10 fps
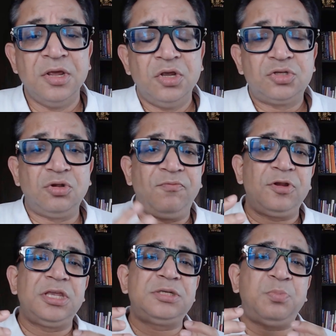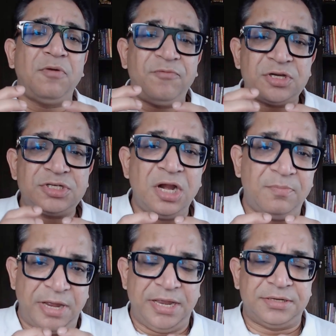So for these professional
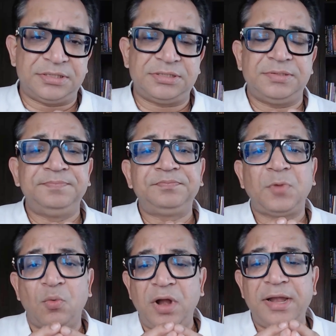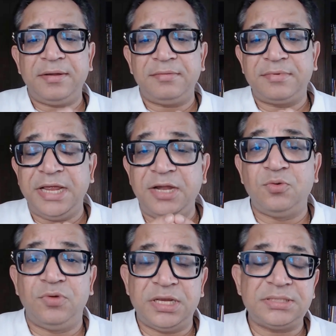buyers, what they
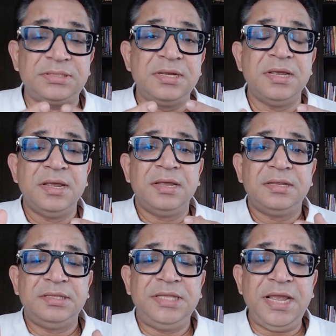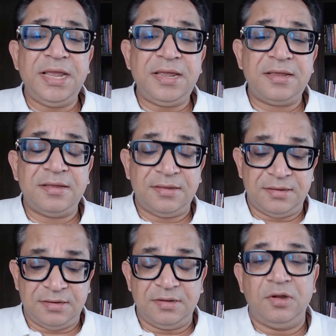do is they
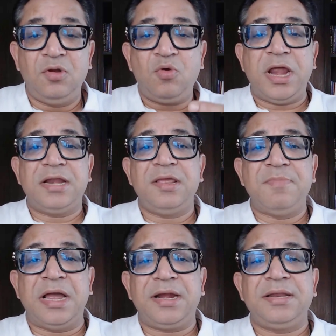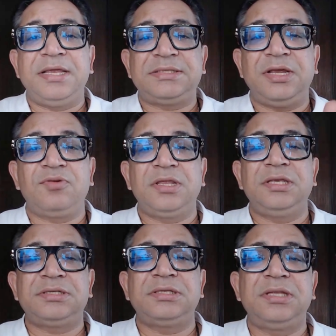look at the market, they say, okay,
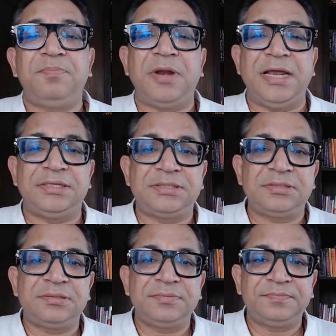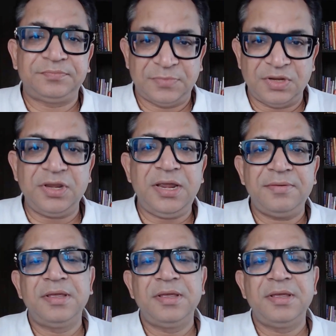this is the price. Okay.